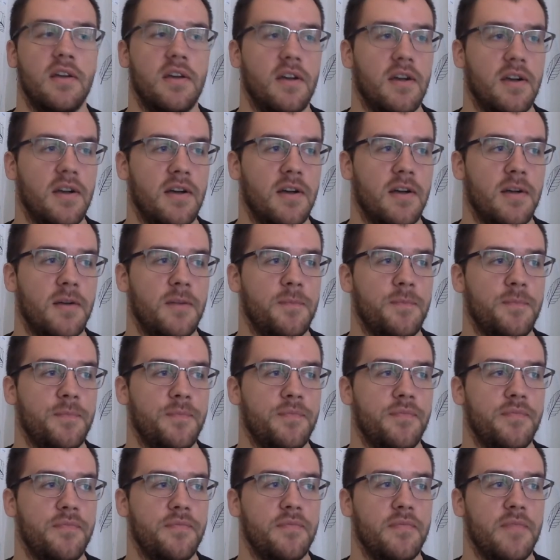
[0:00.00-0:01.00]

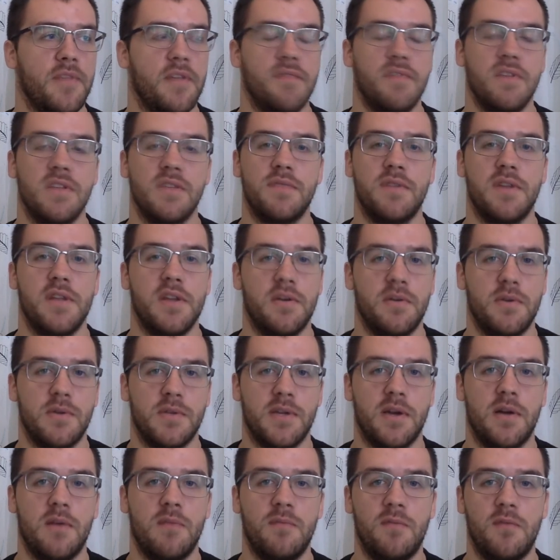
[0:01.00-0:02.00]
If this video
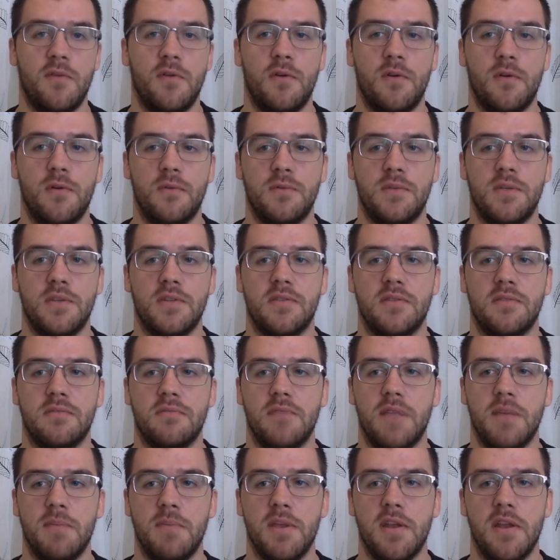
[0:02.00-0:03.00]
was helpful,
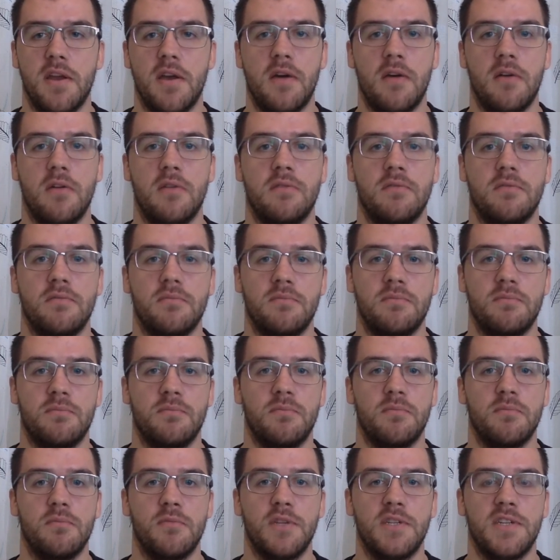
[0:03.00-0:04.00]
just let me know.
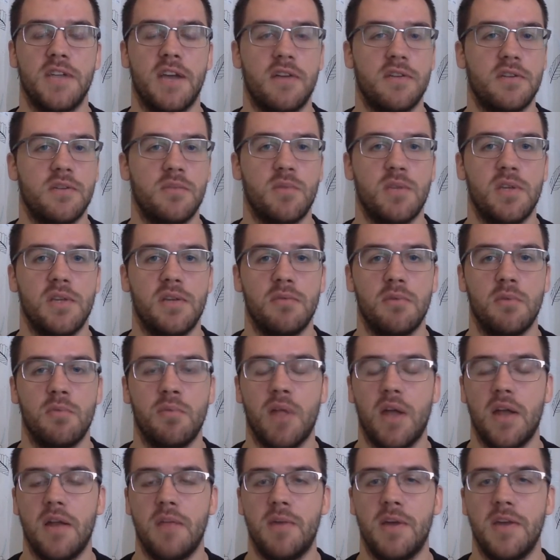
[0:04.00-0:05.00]
Reach out to me,
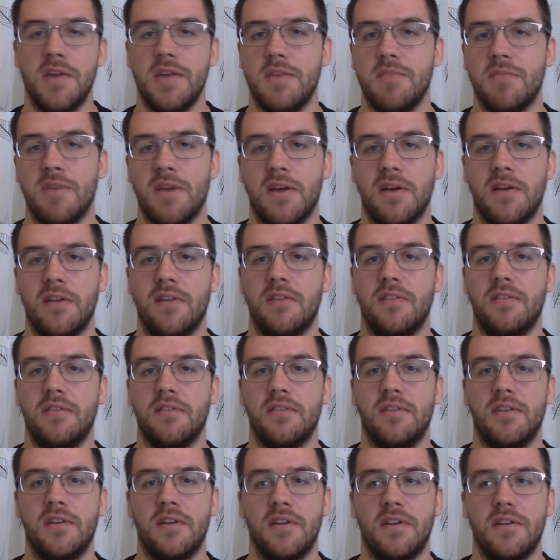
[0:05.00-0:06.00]
reply to my
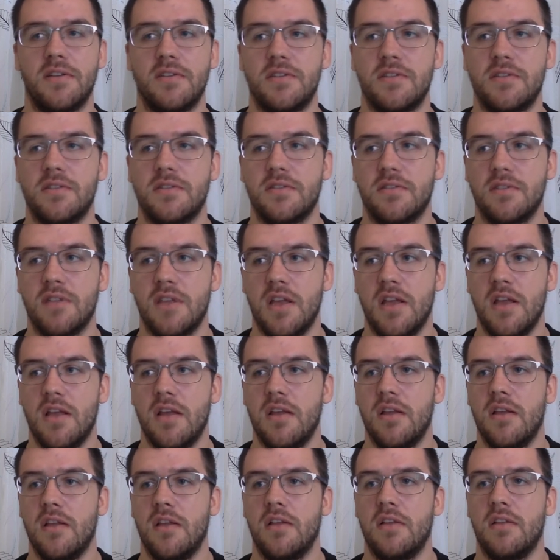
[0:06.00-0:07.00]
email. Just
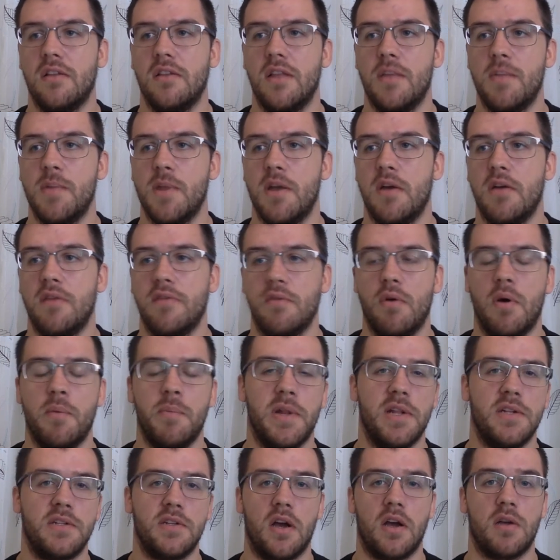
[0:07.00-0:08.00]
let me know if you
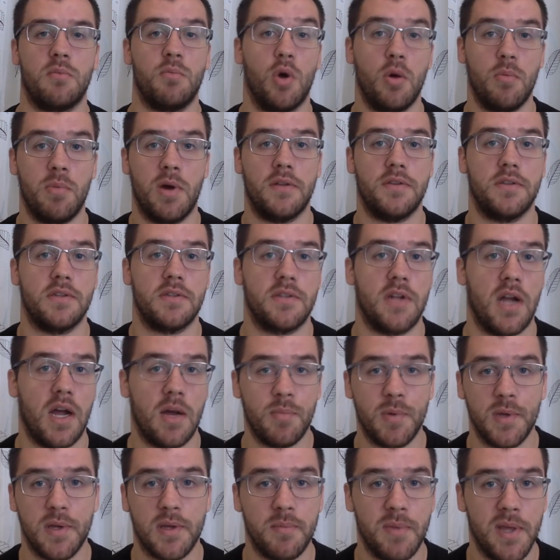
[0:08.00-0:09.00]
want me to talk more about this
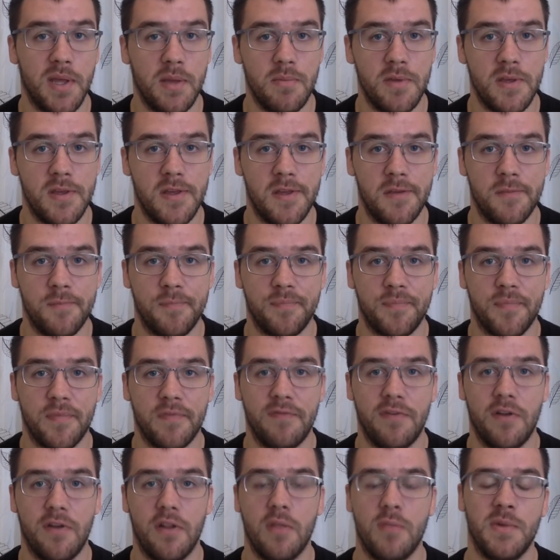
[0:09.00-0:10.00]
topic maybe.
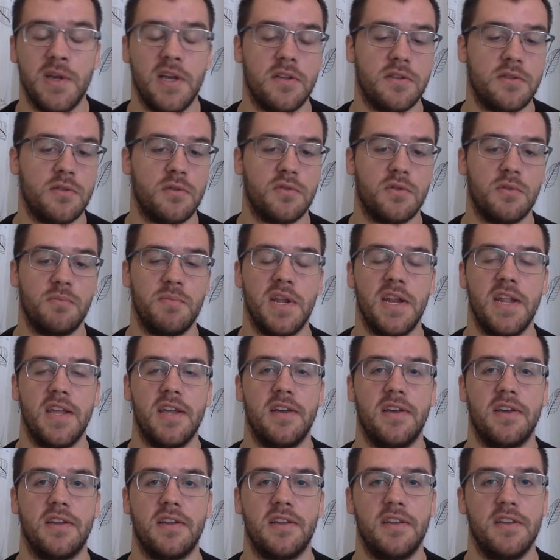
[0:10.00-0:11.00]
Follow me on social
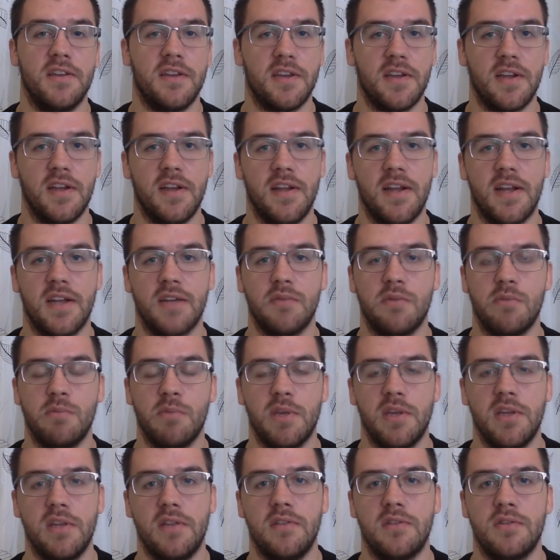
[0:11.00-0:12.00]
media. You can connect with
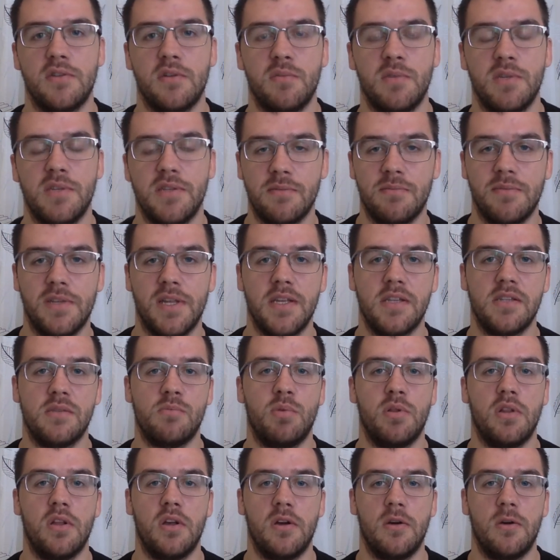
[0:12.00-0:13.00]
me. There should be some links
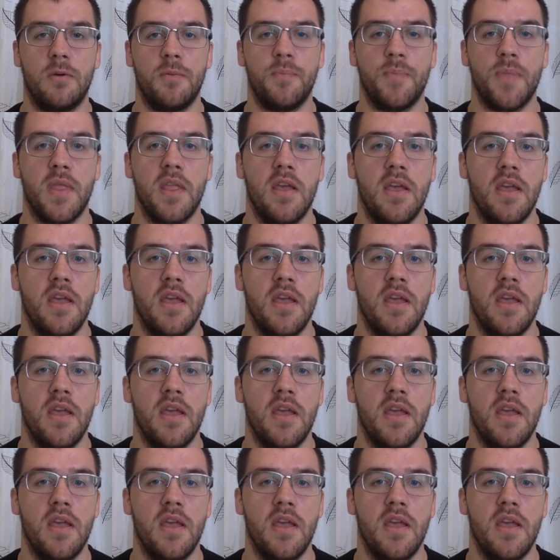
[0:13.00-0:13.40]
below.